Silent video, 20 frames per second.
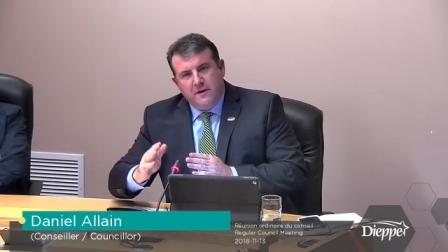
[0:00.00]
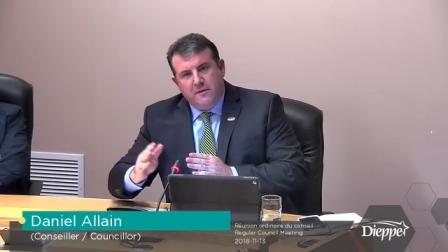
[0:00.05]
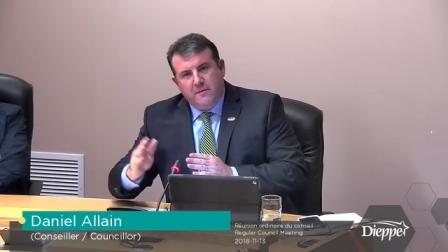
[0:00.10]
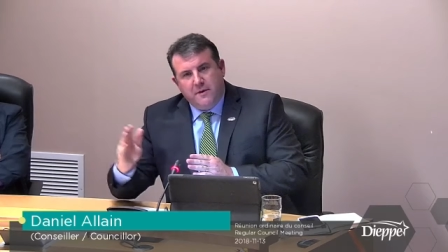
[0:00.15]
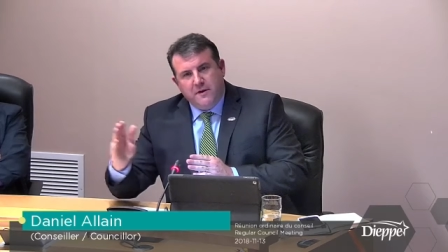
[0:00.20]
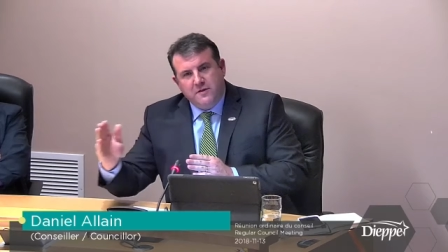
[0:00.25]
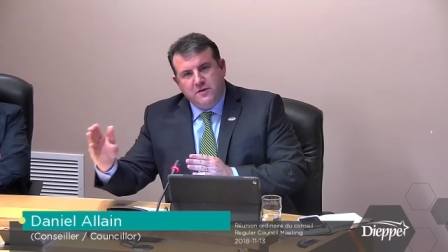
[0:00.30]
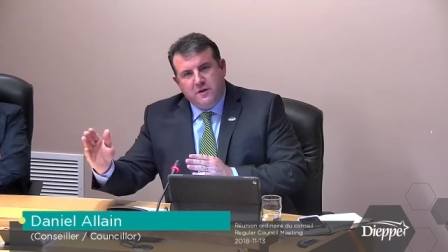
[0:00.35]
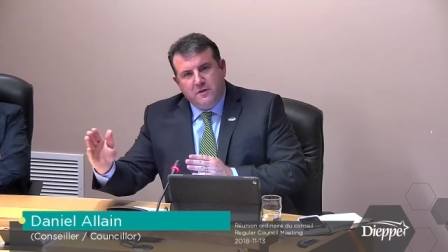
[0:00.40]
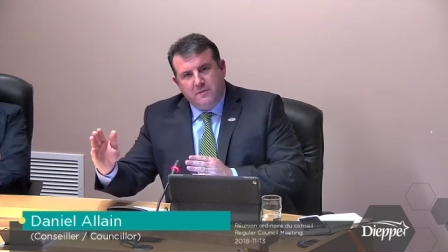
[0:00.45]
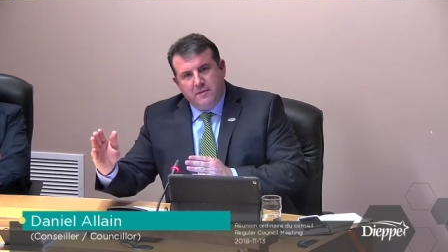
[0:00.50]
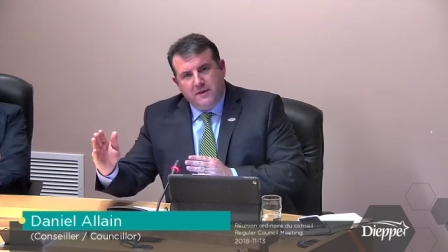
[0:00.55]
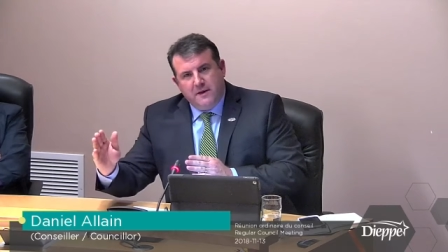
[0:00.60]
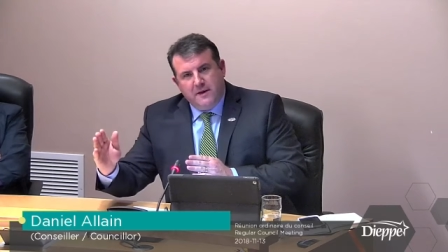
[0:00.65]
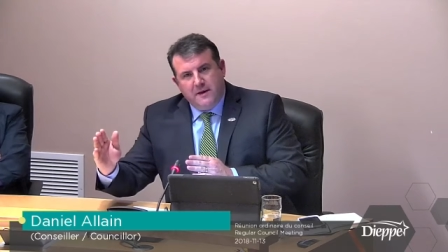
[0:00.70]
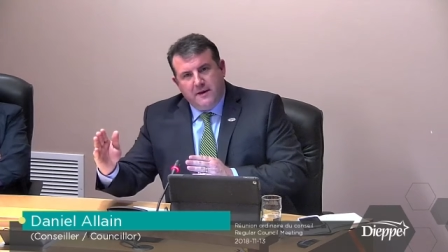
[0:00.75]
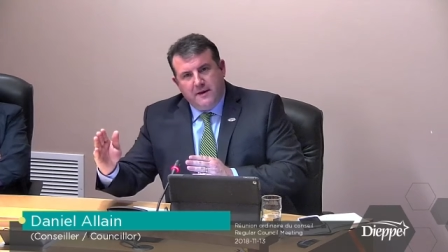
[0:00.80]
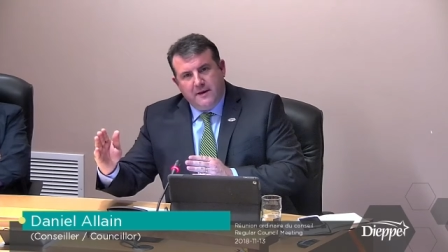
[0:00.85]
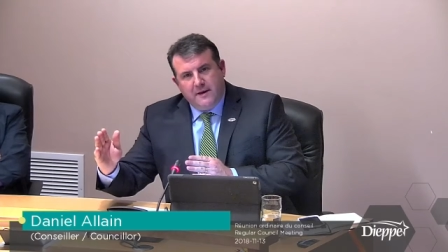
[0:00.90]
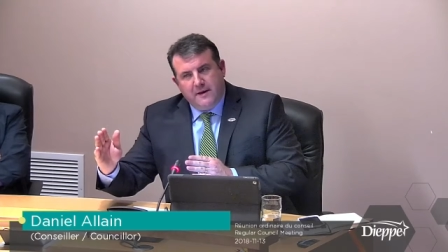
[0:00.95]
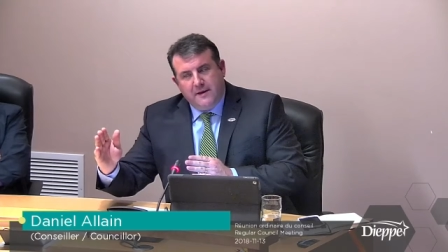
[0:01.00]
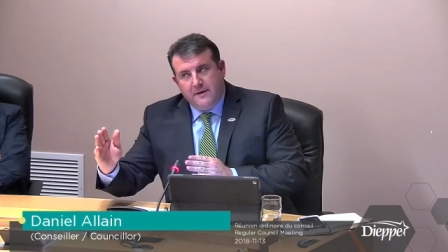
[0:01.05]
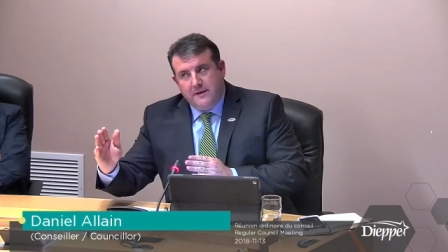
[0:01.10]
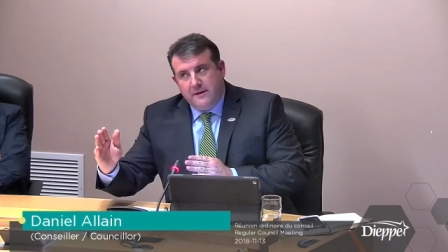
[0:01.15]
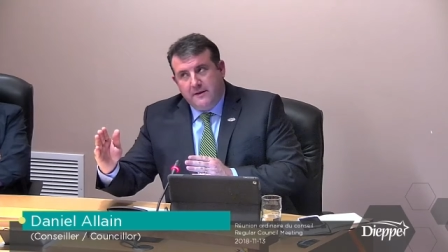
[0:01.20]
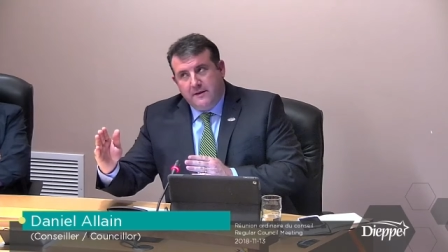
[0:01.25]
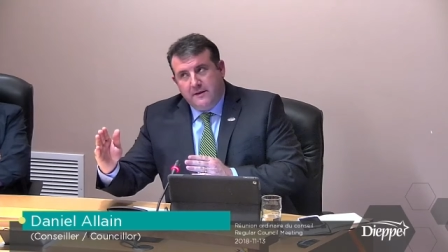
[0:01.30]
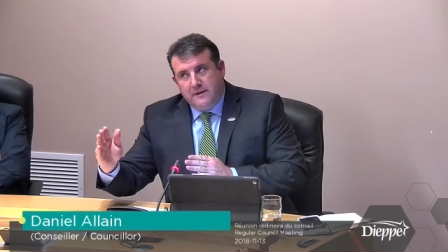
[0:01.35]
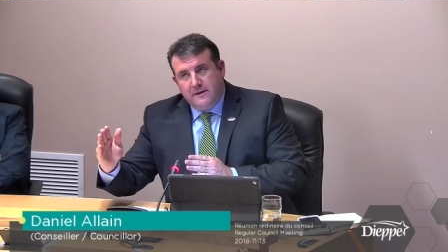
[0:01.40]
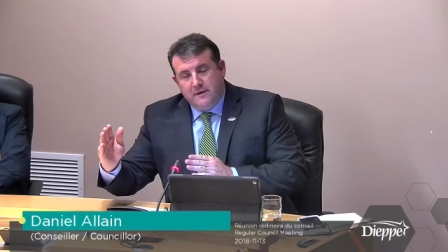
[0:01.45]
Are they going to be offering the
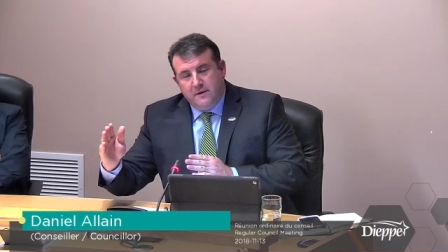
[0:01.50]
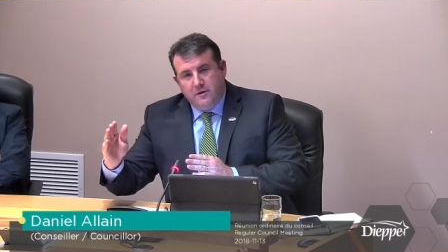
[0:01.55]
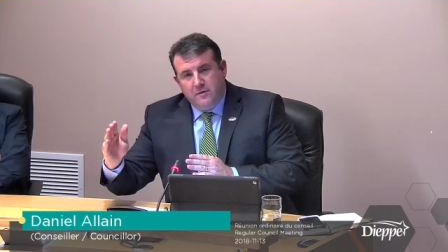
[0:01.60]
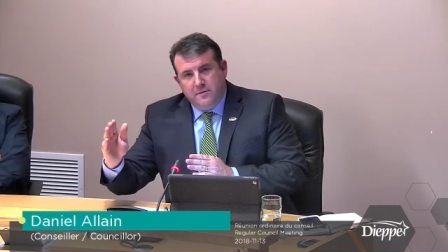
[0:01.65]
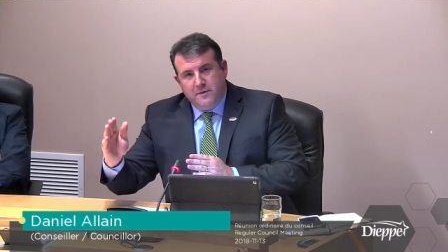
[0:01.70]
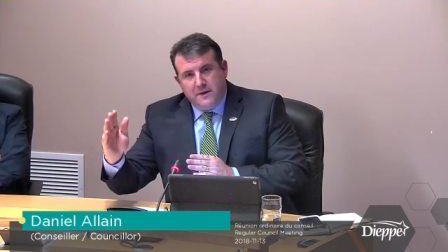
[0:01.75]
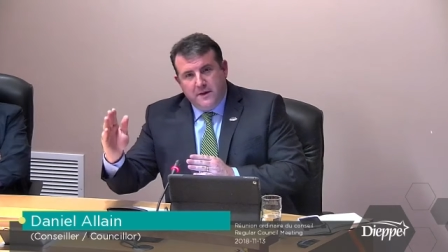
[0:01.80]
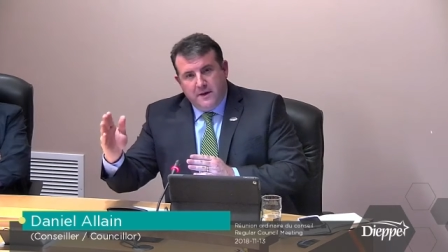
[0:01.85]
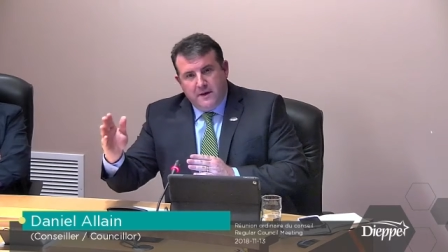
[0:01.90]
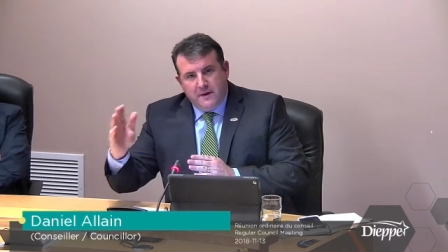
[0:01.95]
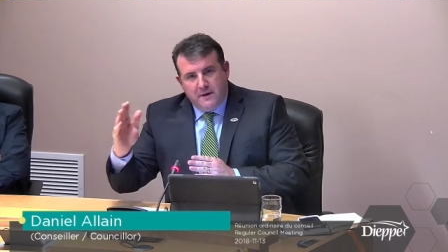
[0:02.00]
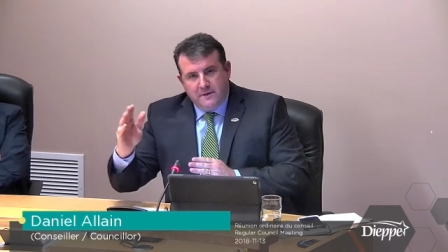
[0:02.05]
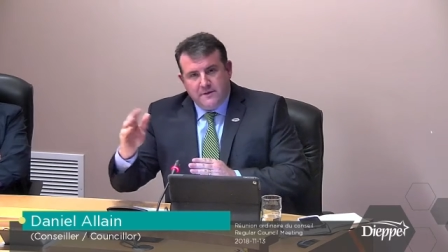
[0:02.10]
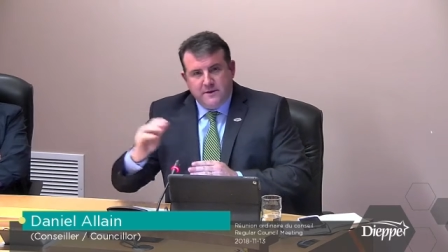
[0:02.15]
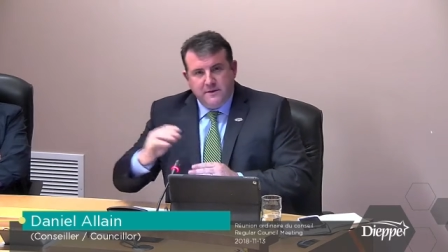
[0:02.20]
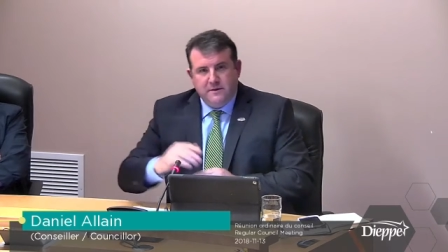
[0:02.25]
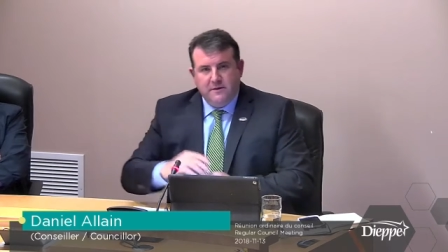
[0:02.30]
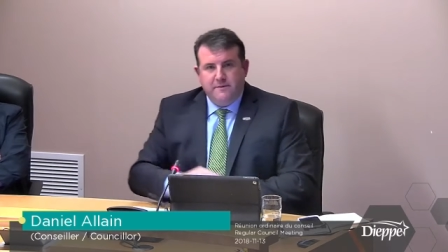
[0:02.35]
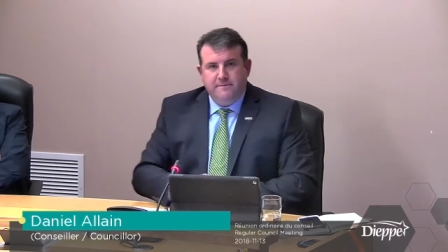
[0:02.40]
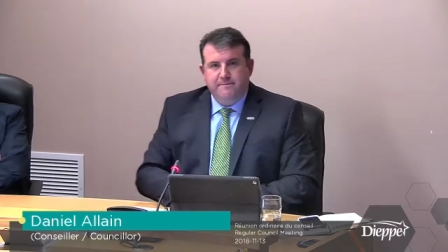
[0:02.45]
service there at one point?